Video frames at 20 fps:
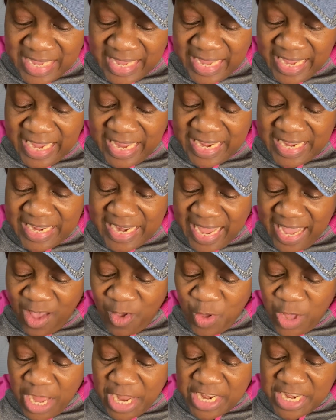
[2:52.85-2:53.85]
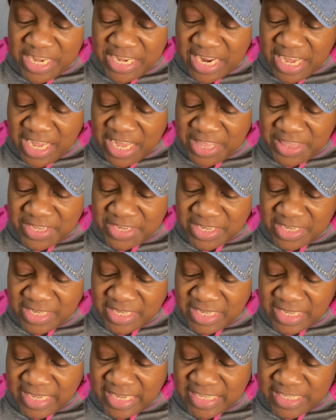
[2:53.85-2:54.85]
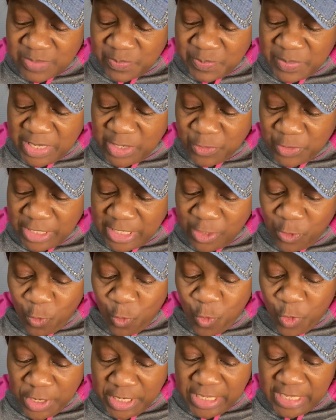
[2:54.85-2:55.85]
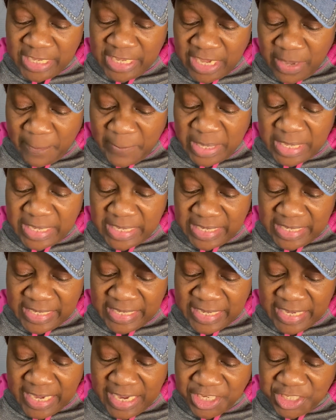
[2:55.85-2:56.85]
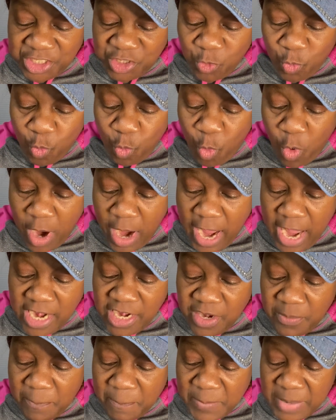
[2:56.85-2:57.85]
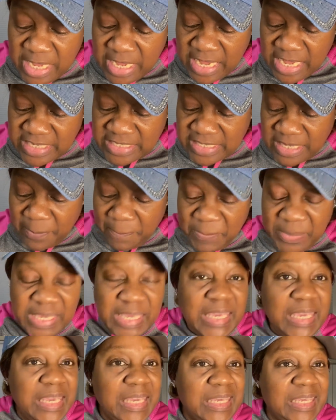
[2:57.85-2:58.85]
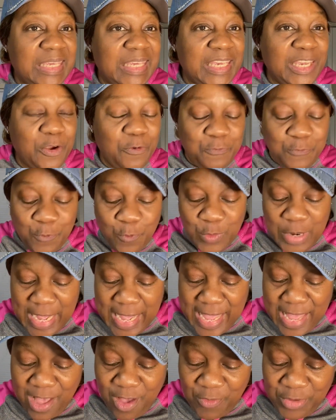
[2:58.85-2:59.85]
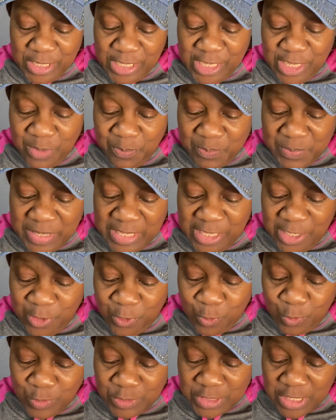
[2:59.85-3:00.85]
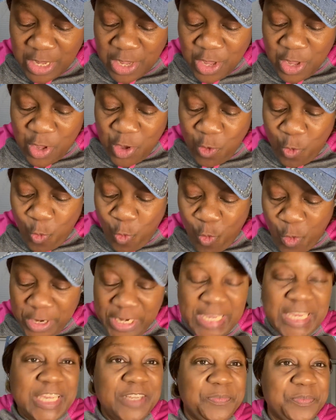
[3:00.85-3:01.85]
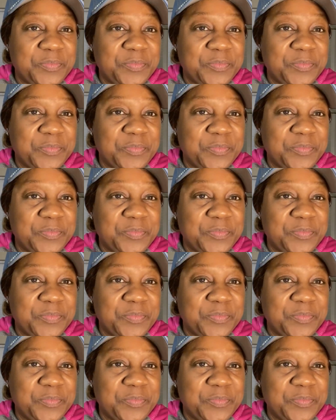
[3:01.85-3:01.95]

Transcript: and now another is building on it. But each one must be careful how he builds on it.